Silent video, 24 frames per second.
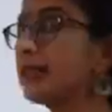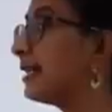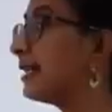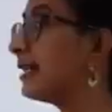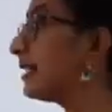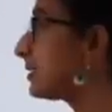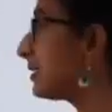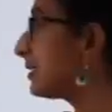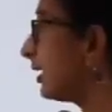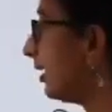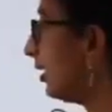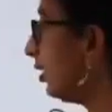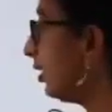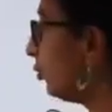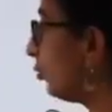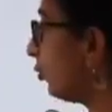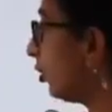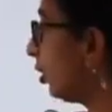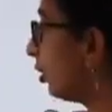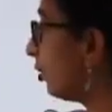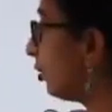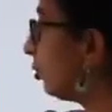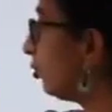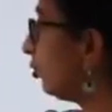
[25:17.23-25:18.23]
Say you
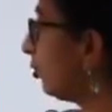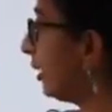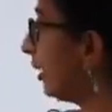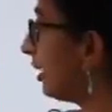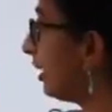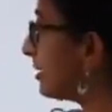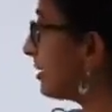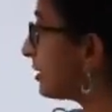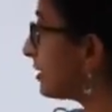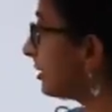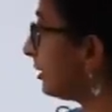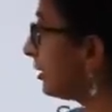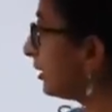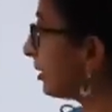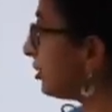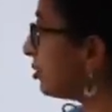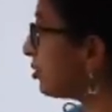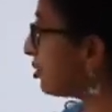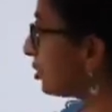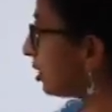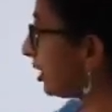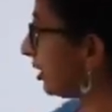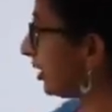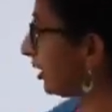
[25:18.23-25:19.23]
want to insert a
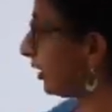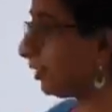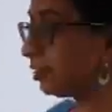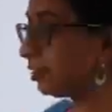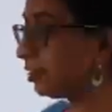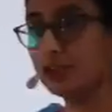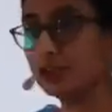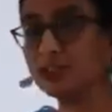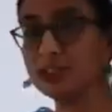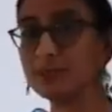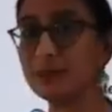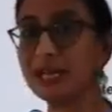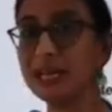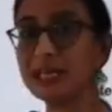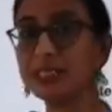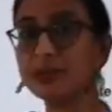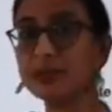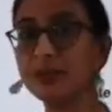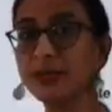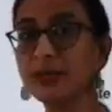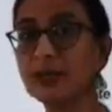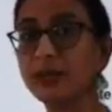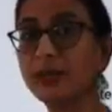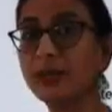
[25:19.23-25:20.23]
gene into this
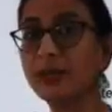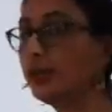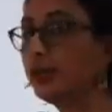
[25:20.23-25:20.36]
plasmid.